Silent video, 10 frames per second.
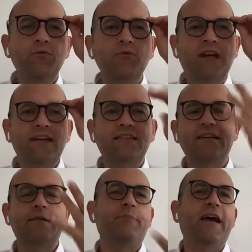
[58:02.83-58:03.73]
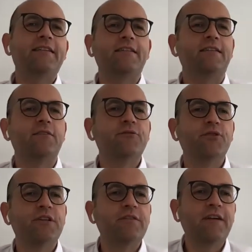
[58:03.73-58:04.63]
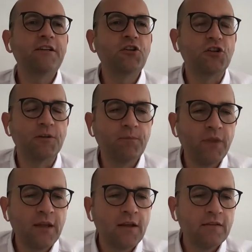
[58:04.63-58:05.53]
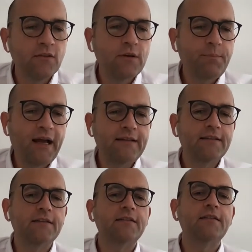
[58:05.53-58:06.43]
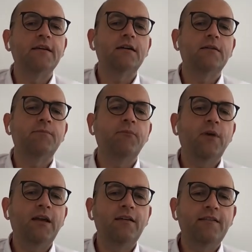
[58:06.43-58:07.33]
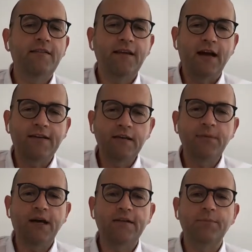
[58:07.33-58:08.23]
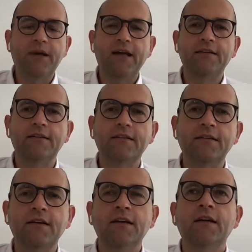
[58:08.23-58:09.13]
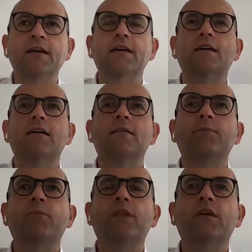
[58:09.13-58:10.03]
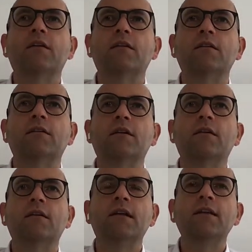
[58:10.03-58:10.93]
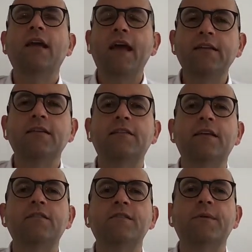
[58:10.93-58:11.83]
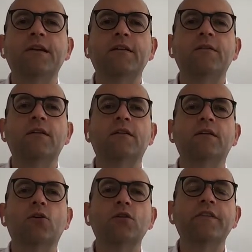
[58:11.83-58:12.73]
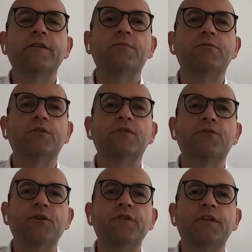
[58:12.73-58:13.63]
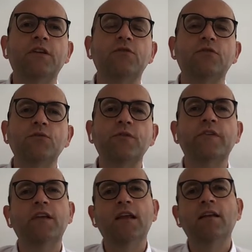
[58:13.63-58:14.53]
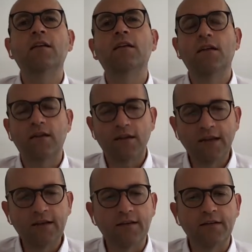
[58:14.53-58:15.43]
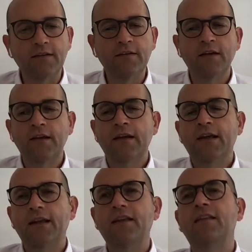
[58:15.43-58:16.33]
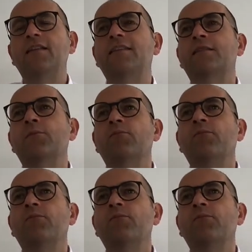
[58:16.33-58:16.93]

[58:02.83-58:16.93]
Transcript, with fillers: you get a patent for an invention? So the patent um, is the idea behind the patent. Um, uh, uh, in the 18th century, when that concept was first introduced in England, is